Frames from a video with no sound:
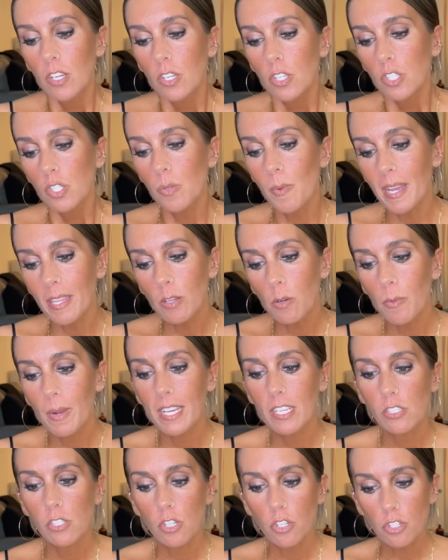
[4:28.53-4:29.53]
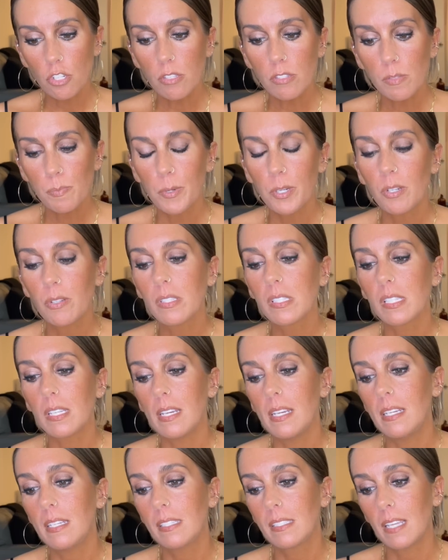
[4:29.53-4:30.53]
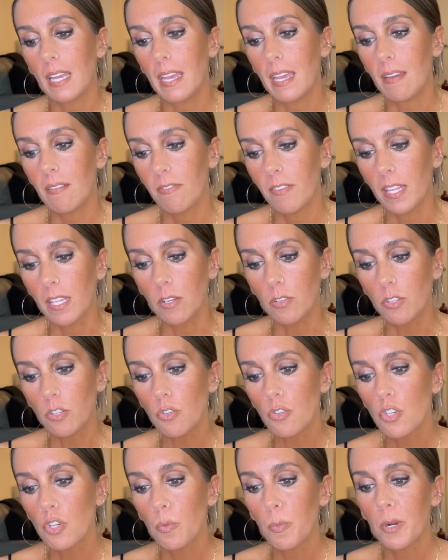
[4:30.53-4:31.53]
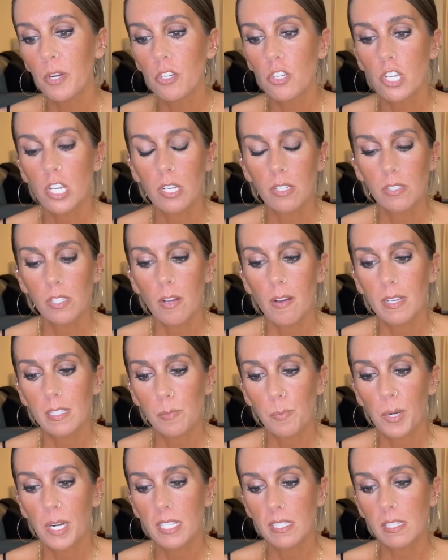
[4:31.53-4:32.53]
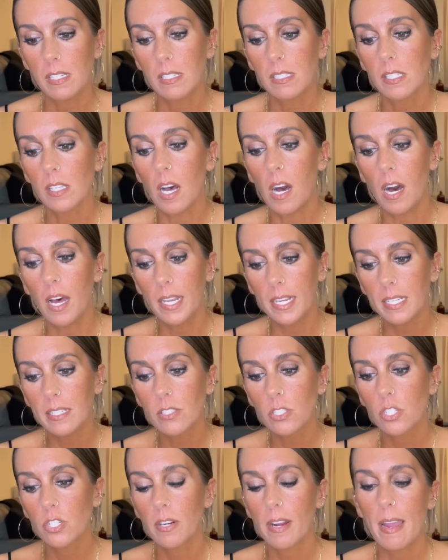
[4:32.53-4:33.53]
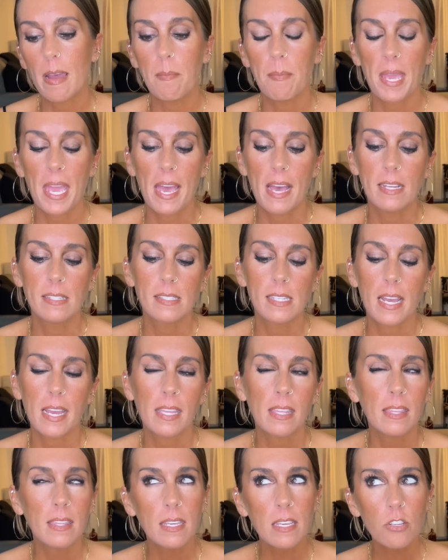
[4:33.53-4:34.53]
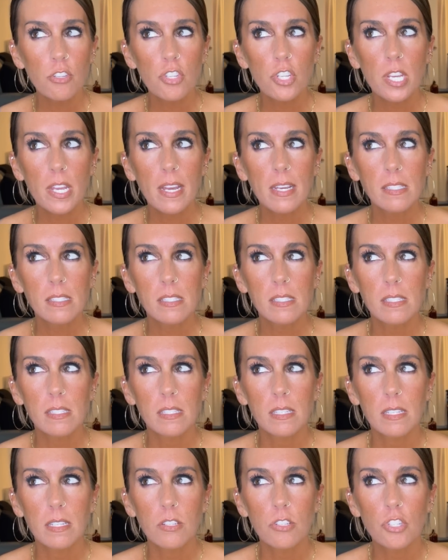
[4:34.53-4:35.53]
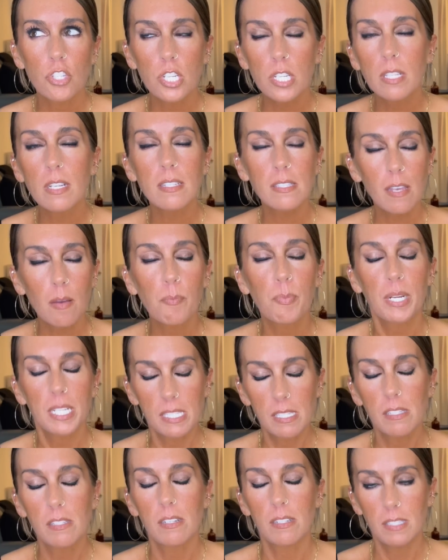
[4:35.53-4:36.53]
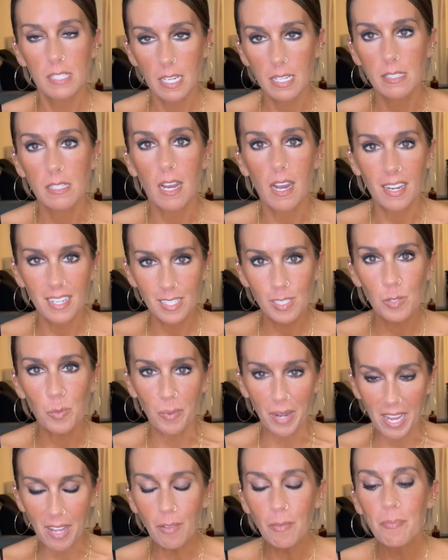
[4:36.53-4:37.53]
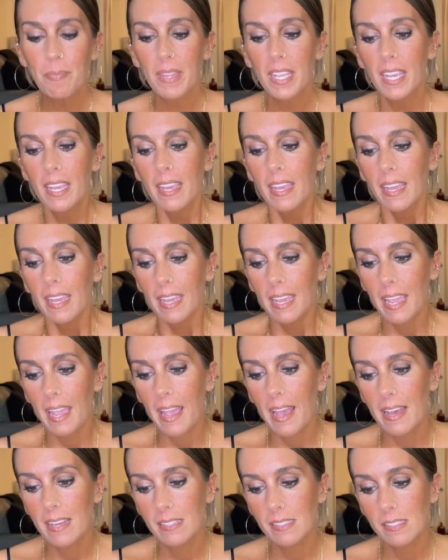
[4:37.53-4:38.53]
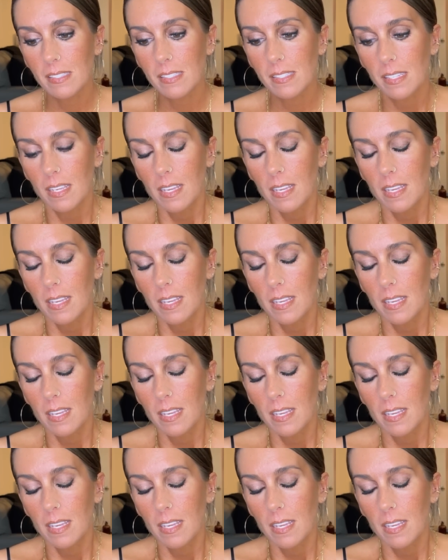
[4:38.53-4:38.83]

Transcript: So either way, Social Spoons is a fellow YouTuber. She also has presence on Instagram, and I think she does have presence on TikTok as well. And